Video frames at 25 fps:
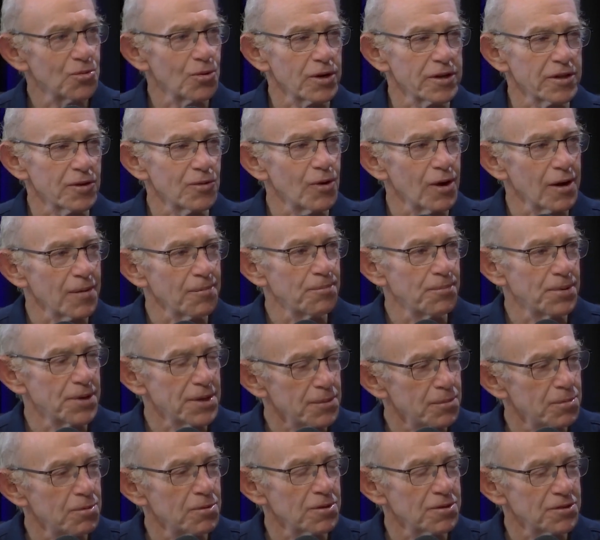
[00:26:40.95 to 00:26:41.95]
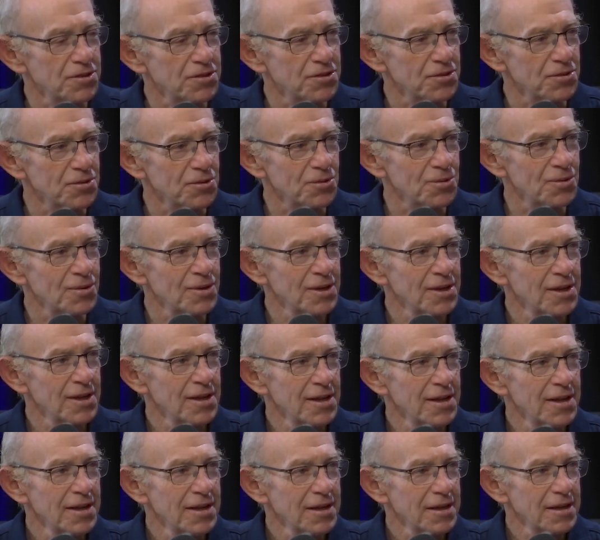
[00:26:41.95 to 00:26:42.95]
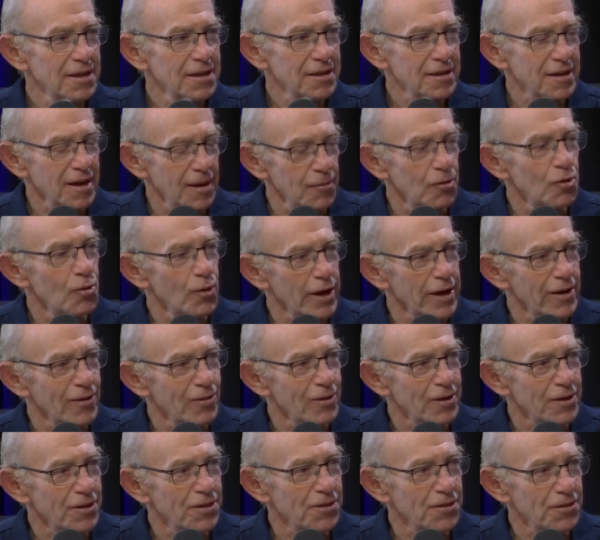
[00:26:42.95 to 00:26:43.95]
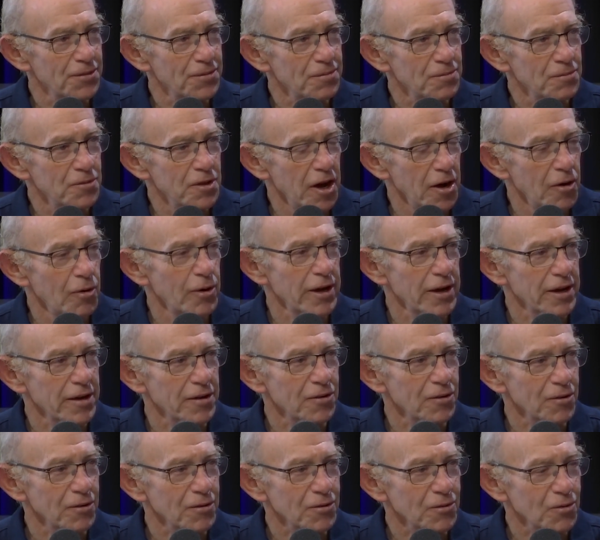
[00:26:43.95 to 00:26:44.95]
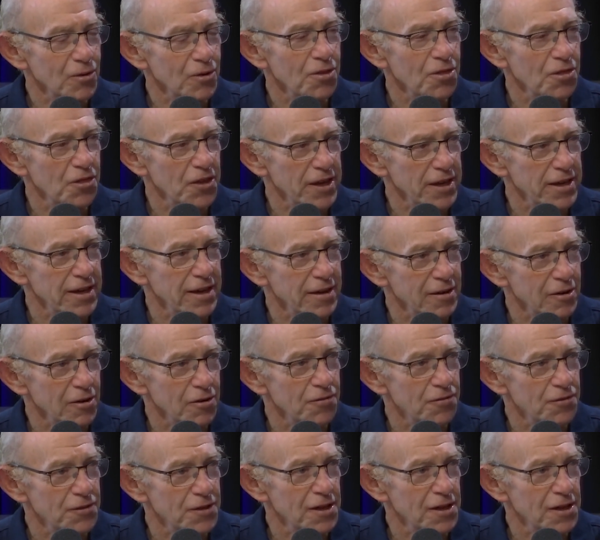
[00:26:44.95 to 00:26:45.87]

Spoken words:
What do you want people to come away with knowing or thinking or